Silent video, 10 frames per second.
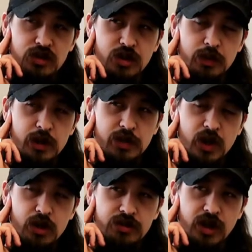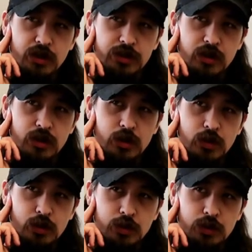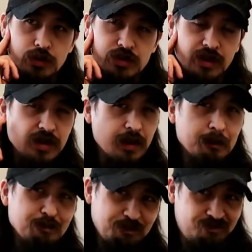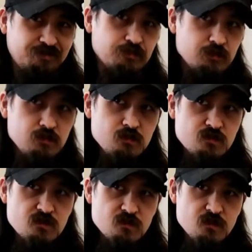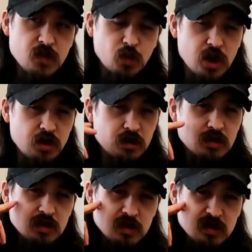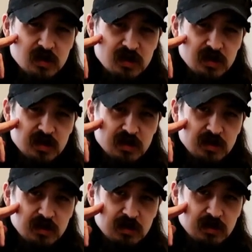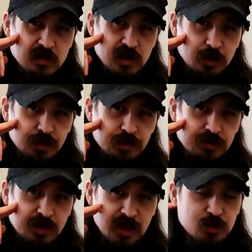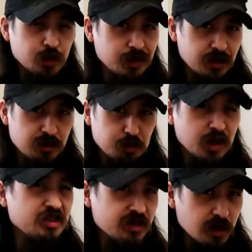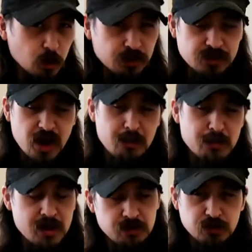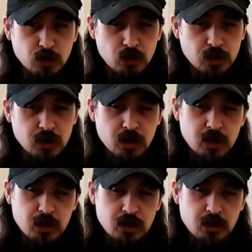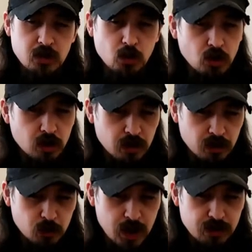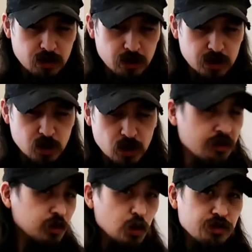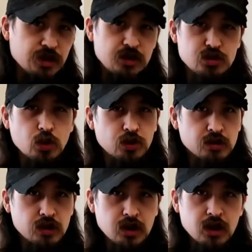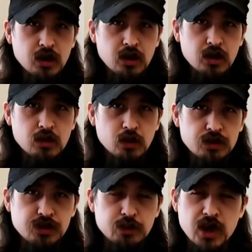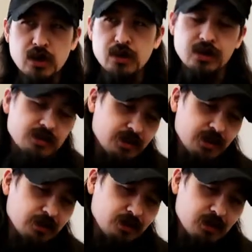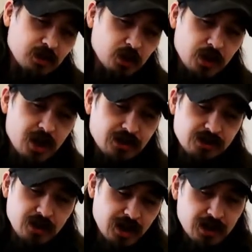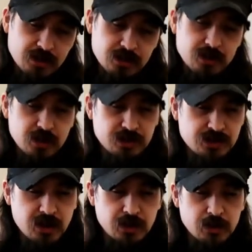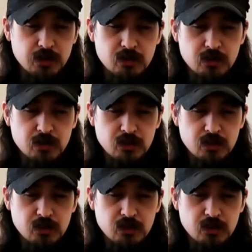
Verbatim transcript: there's so many parents out there who said that, well, it was sexually explicit, it was not meant for, or rather a good influence on children. Well, it's apparent, it's like Lil Nas X, he had said